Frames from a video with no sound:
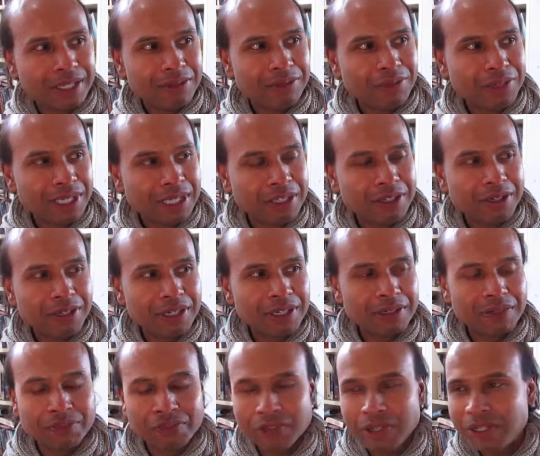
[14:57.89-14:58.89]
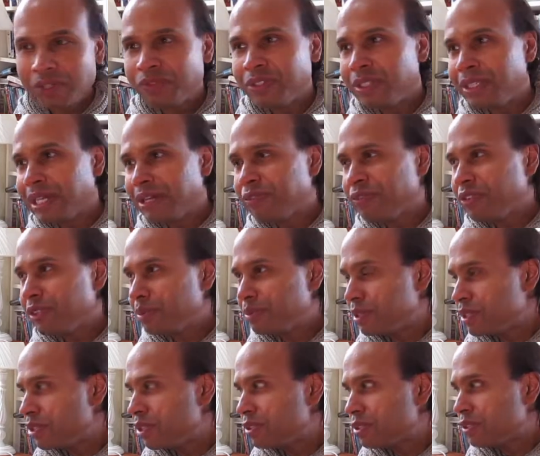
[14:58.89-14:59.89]
I really got involved in that film.
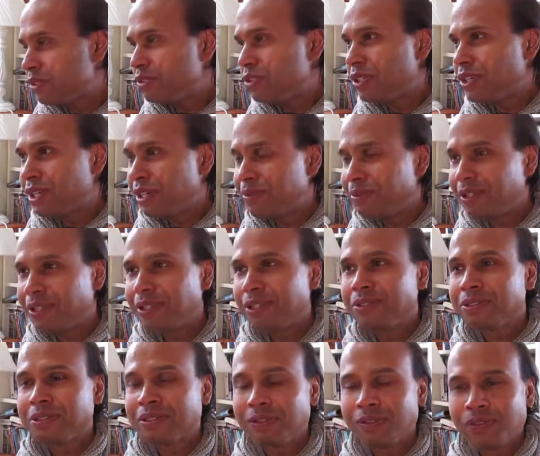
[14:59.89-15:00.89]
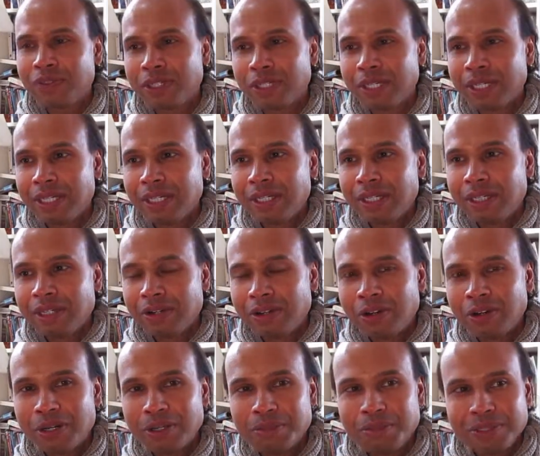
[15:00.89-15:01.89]
There's lots of drama, lots of
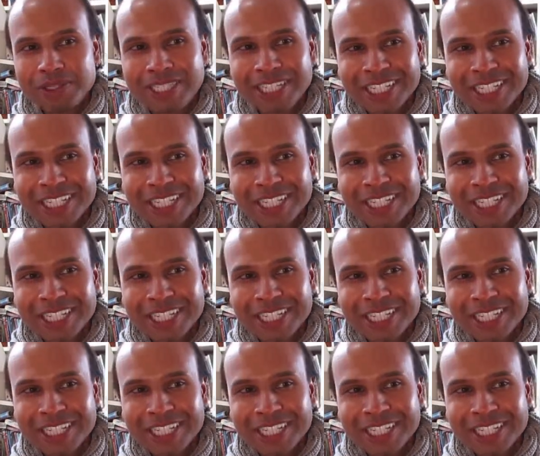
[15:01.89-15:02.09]
horrible